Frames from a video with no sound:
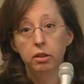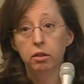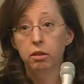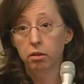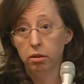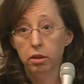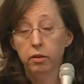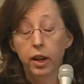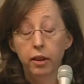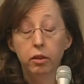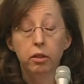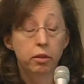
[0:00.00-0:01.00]
as
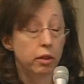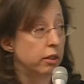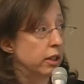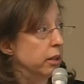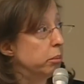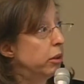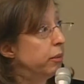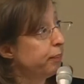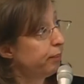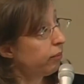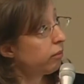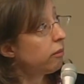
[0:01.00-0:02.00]
survival, for example.
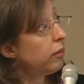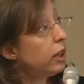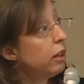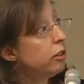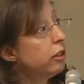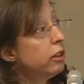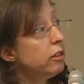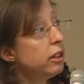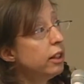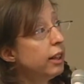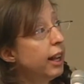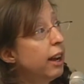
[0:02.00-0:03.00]
So this
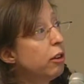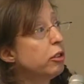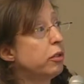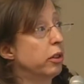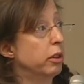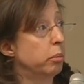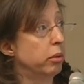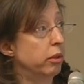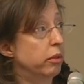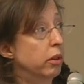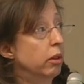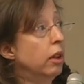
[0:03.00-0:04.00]
allows for an
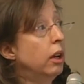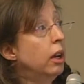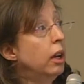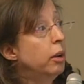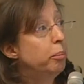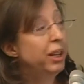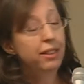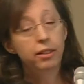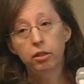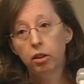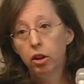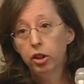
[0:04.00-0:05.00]
approval
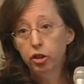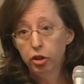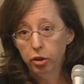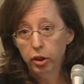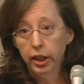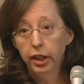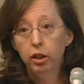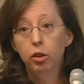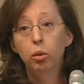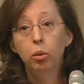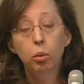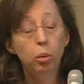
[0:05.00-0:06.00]
based on a surrogate
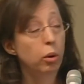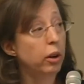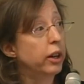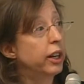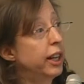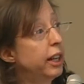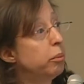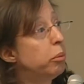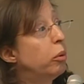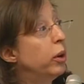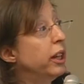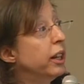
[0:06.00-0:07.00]
or an
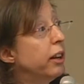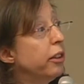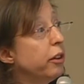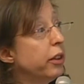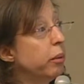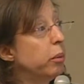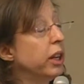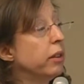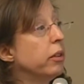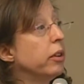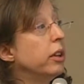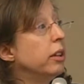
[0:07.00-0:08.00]
endpoint other than
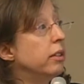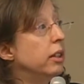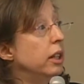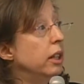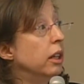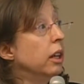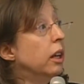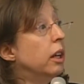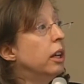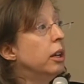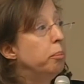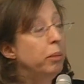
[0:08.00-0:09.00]
whatever is the
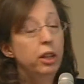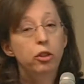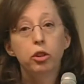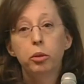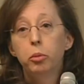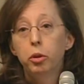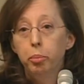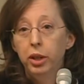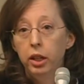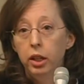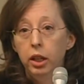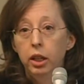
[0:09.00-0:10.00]
major
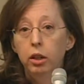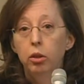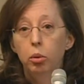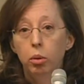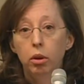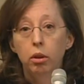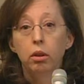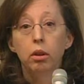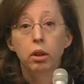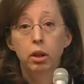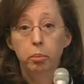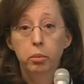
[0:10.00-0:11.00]
morbidity or
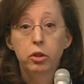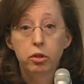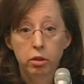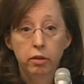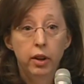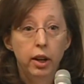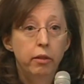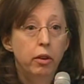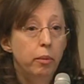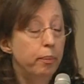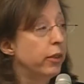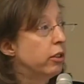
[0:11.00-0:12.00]

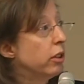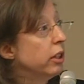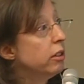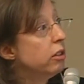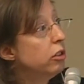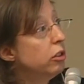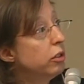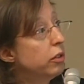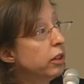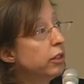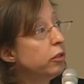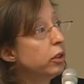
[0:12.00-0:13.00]
survival. So this is used
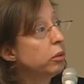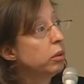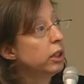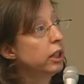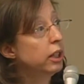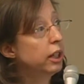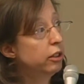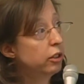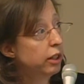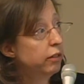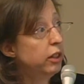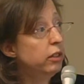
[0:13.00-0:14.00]
very frequently in
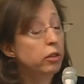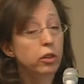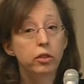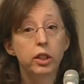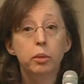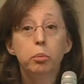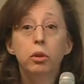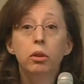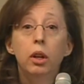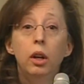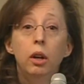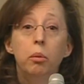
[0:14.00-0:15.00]
HIV, for
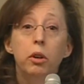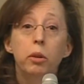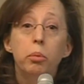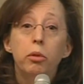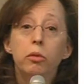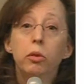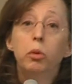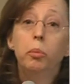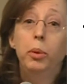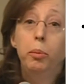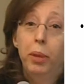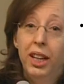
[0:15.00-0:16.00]
example, where an approval
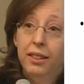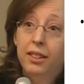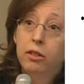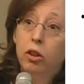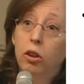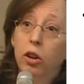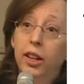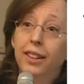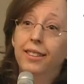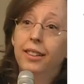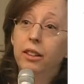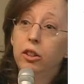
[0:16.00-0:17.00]
would be based
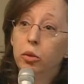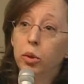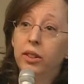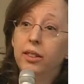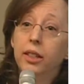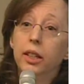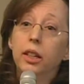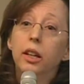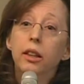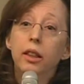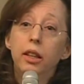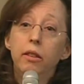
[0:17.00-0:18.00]
on
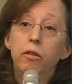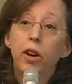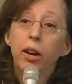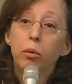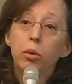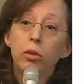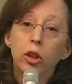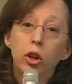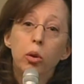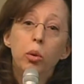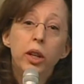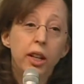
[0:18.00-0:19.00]
decreasing the viral
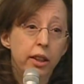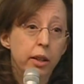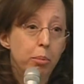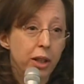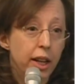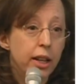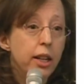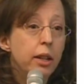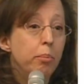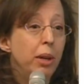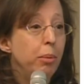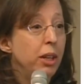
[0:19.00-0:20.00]
load in the blood,
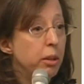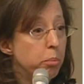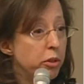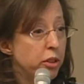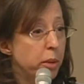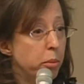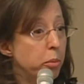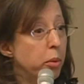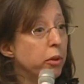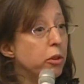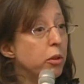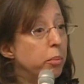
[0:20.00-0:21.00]
maybe
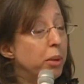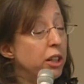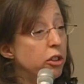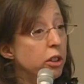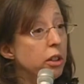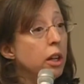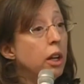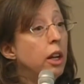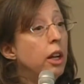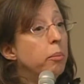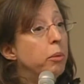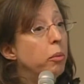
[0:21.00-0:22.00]
imperceptible to a patient,
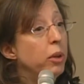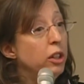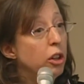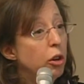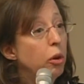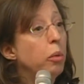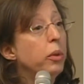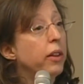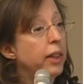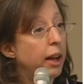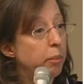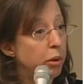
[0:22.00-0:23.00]
but we know
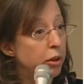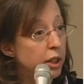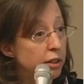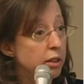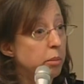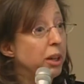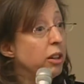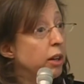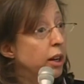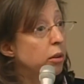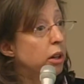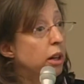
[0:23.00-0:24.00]
that that predicts a better
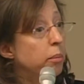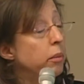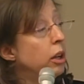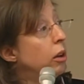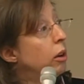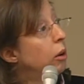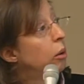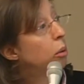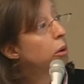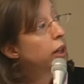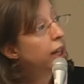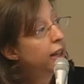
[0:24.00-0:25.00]
outcome.
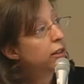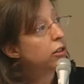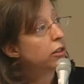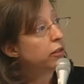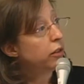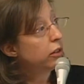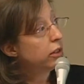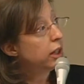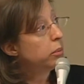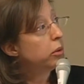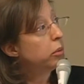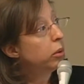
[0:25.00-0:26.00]
Or cancer, for
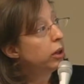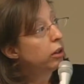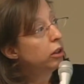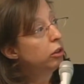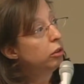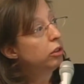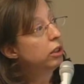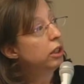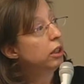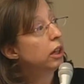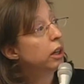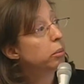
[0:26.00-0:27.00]
example, where you
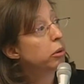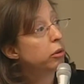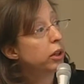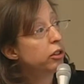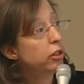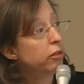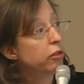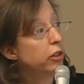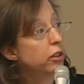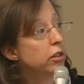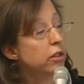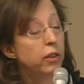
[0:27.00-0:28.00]
see
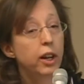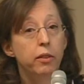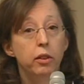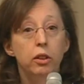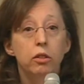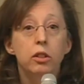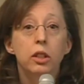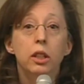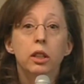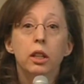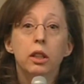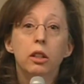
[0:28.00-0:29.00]
progression-free survival. You're
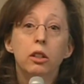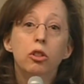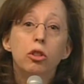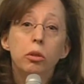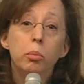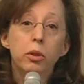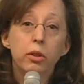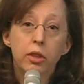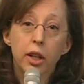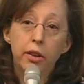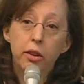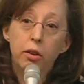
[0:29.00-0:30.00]
seeing that the tumor
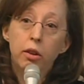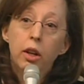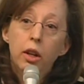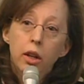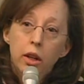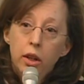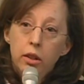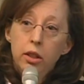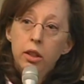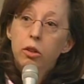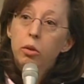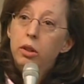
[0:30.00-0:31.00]
is either
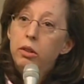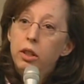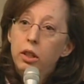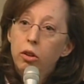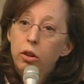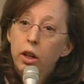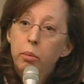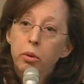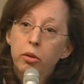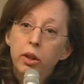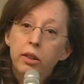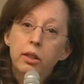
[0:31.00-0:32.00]
decreasing or not
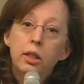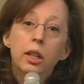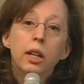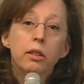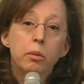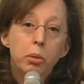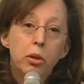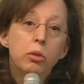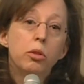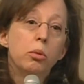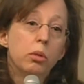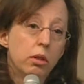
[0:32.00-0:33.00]
progressing as
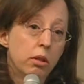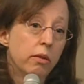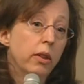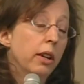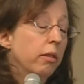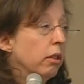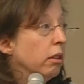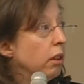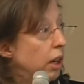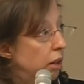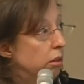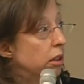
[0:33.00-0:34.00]
opposed to a
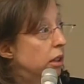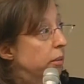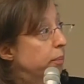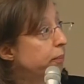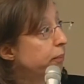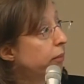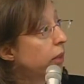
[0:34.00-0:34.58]
survival outcome.